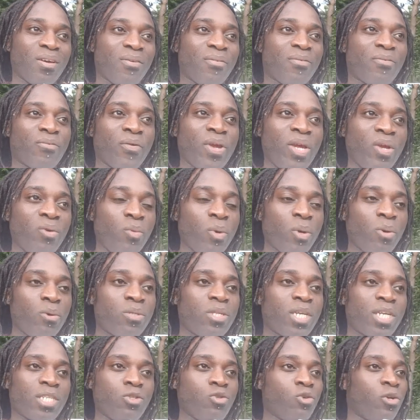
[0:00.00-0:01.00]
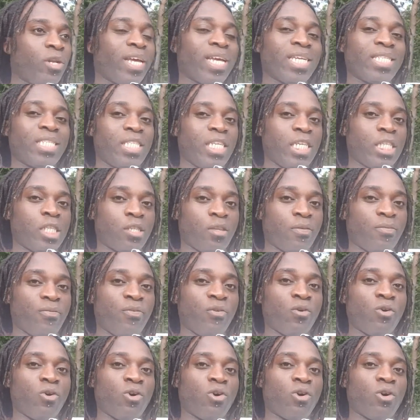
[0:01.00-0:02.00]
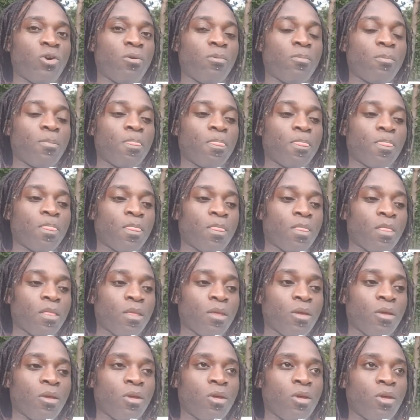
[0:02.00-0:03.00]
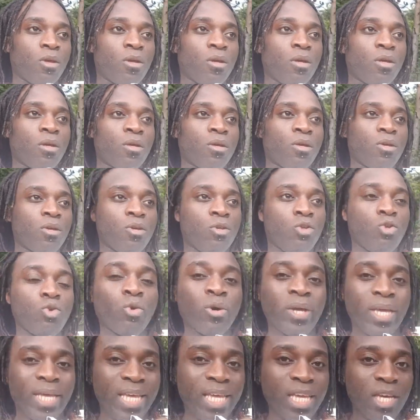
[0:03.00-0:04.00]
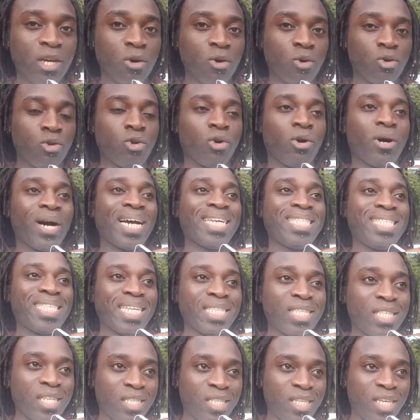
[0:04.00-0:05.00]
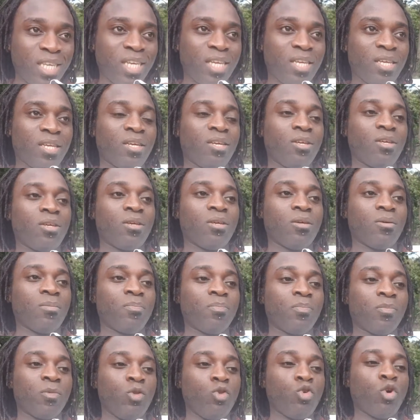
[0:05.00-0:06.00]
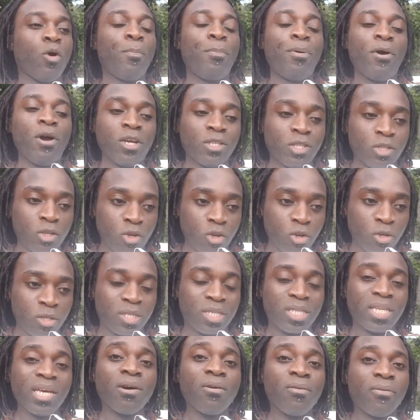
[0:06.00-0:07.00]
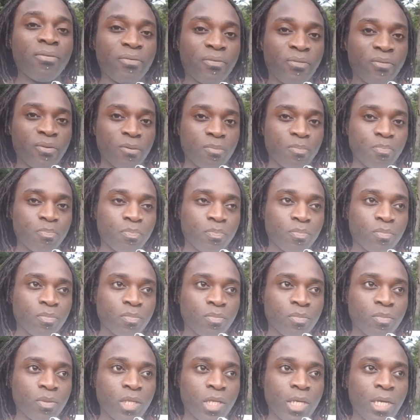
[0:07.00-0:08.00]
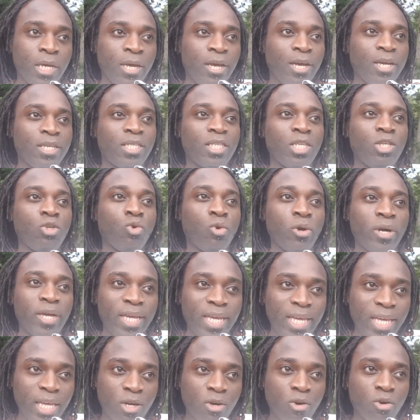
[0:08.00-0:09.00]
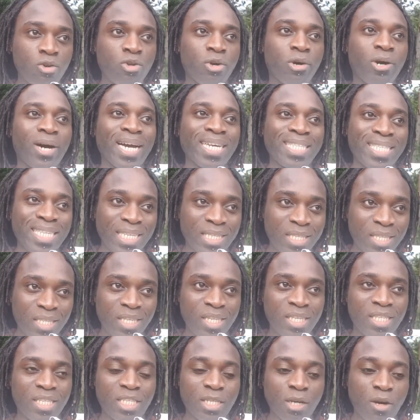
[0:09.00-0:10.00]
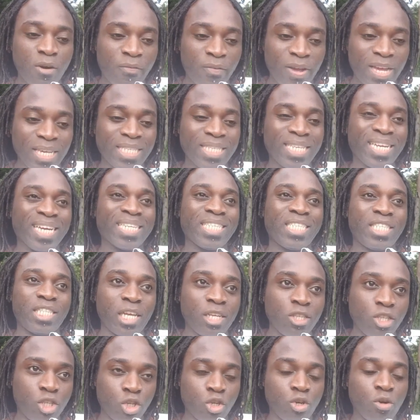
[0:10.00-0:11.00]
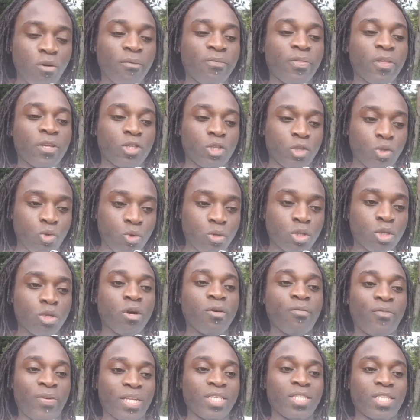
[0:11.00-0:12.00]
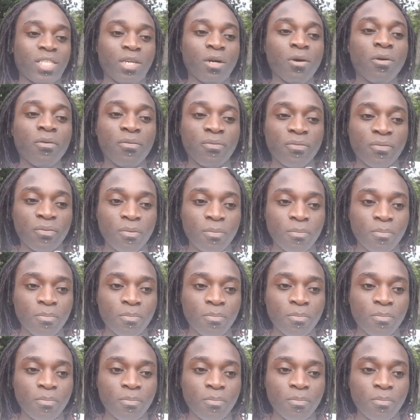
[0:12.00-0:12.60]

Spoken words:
Free will does not exist for your ego, your identity, your personhood self. You see, your ego, your identity self is an extension of the source of itself.